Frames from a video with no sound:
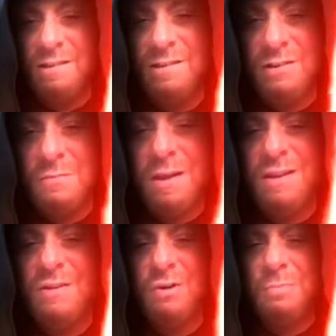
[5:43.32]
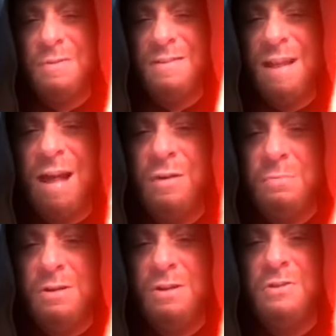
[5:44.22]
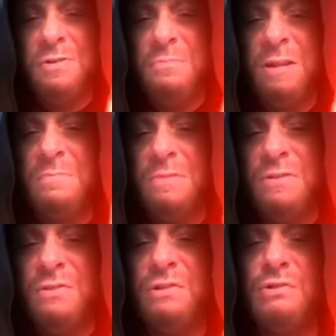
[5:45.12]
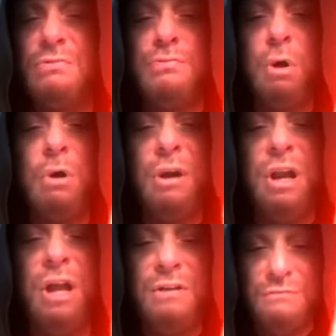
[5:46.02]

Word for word: You may knock me down, but it'll only make me stronger.